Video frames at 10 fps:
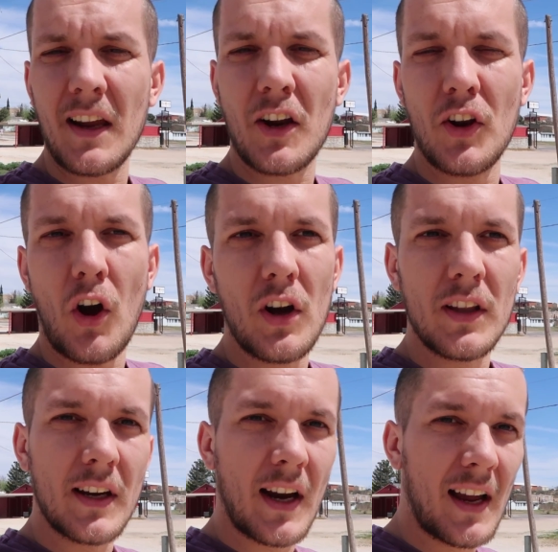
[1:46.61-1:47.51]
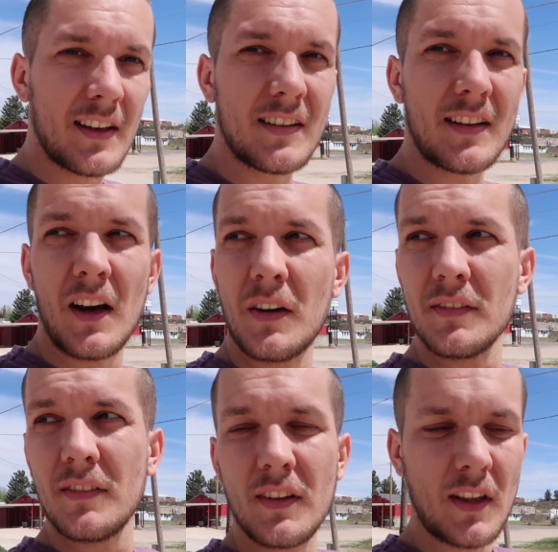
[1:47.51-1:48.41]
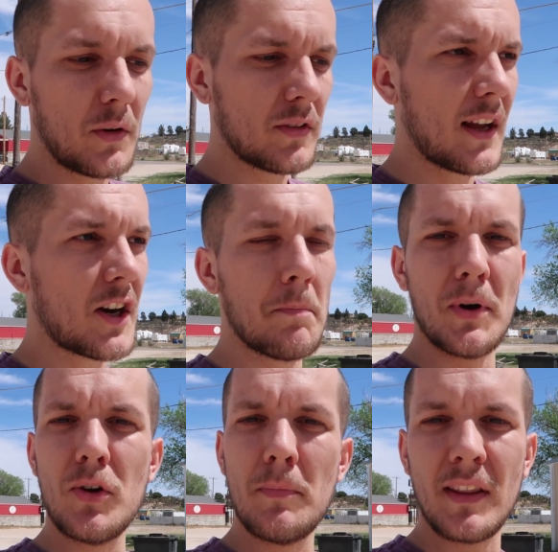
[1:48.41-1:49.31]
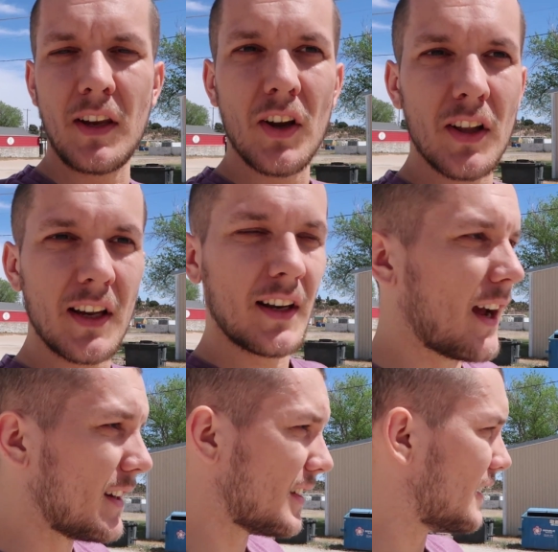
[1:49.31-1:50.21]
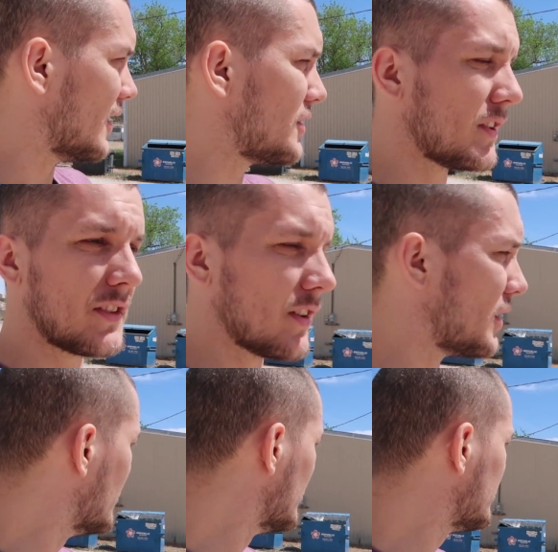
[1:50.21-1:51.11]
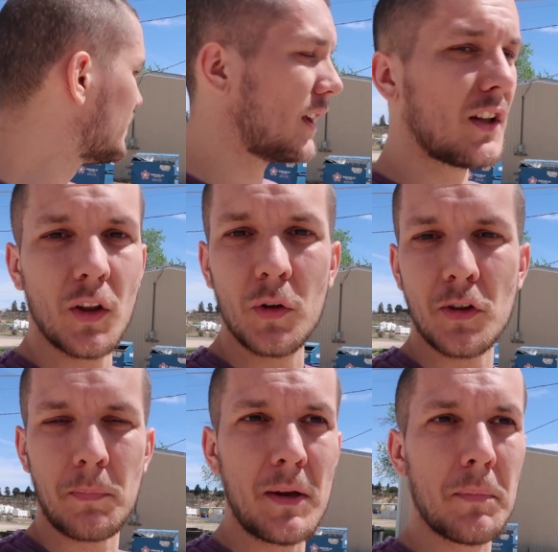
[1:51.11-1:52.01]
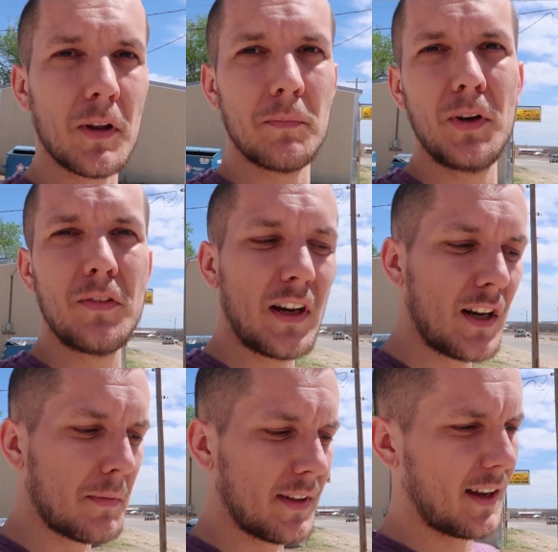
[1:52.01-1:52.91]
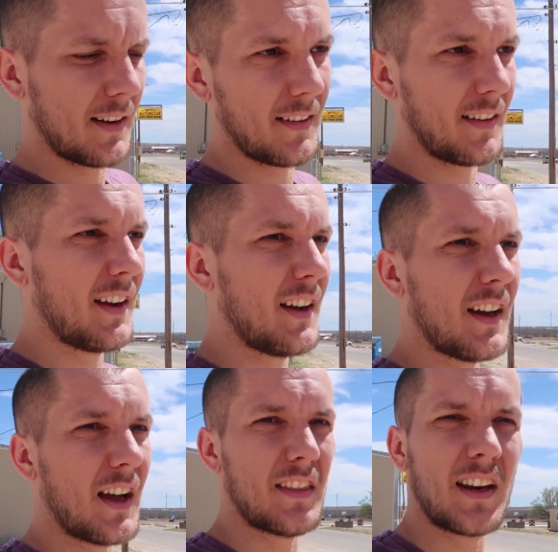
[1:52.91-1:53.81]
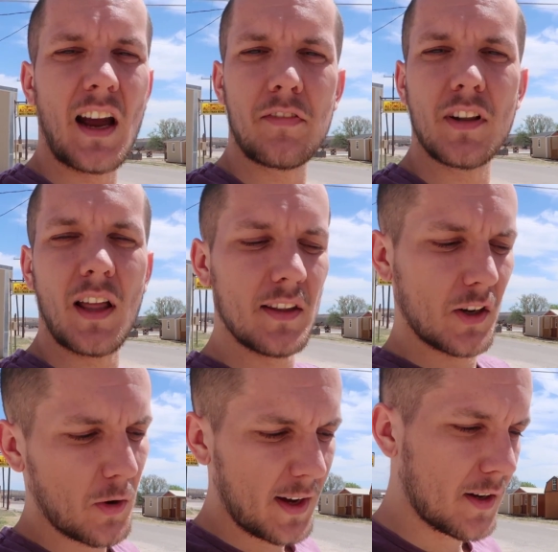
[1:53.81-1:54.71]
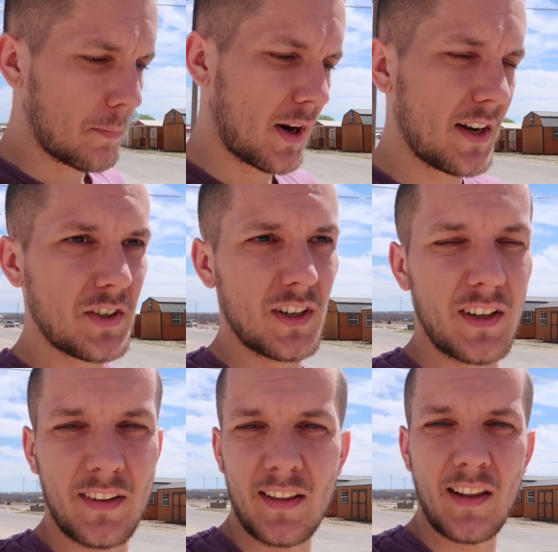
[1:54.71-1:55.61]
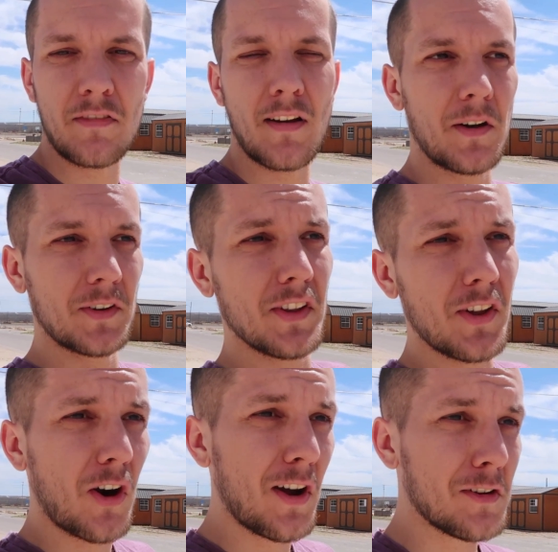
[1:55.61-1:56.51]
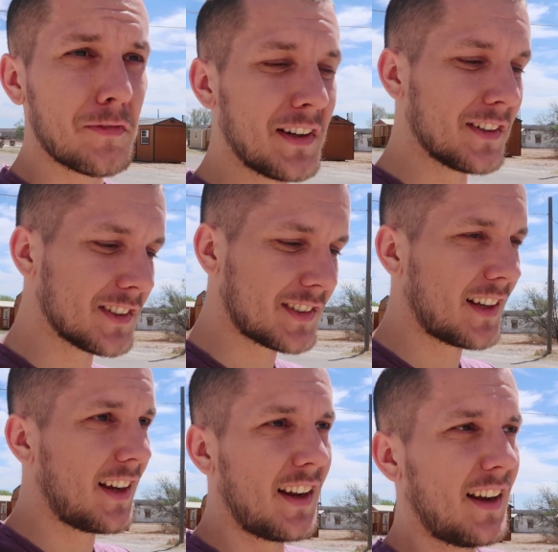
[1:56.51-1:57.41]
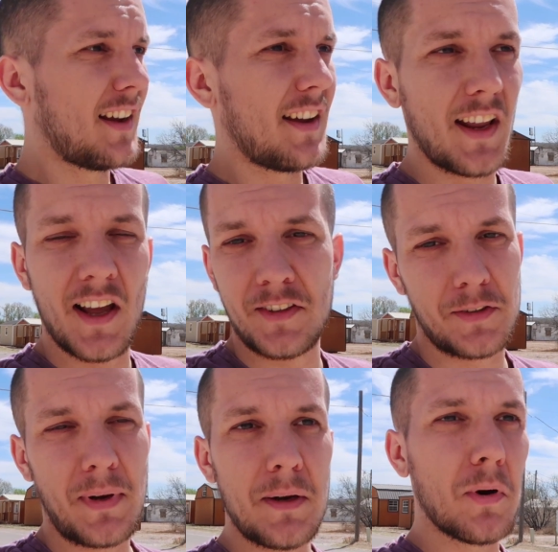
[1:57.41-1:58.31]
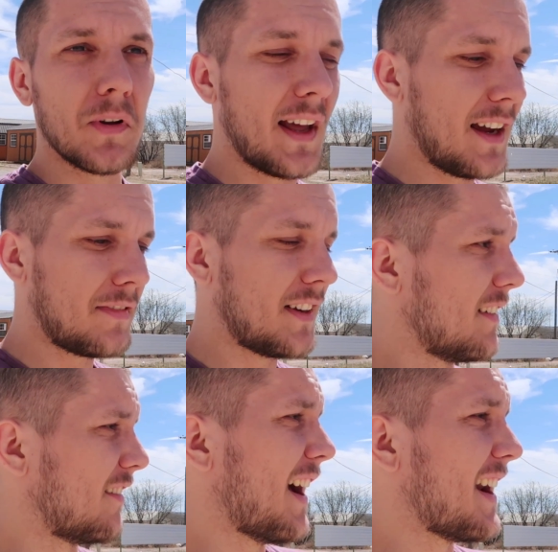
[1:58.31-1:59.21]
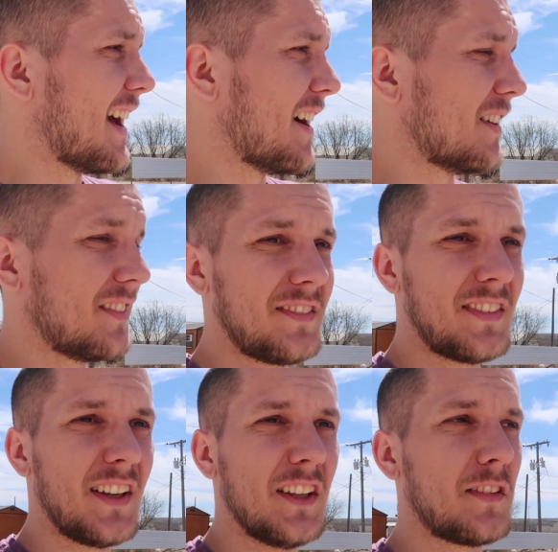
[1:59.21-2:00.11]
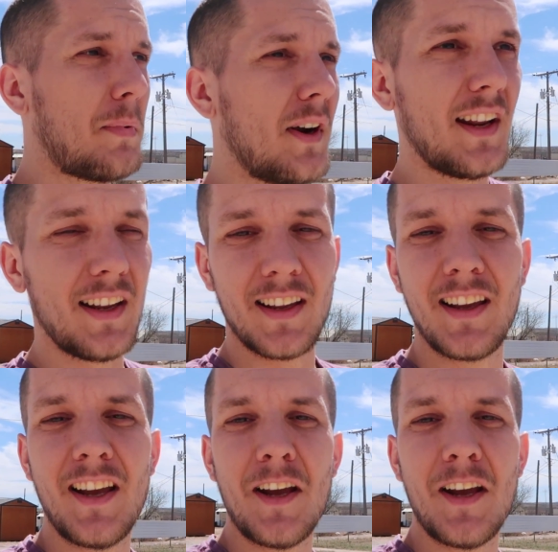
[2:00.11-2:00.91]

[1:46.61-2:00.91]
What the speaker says: an oil and gas town. There was like a boom in the early 1900s, so loads of people had moved here, but then I think after like the Great Depression and then they found other oil fields, yeah, just people left, and right now it's pretty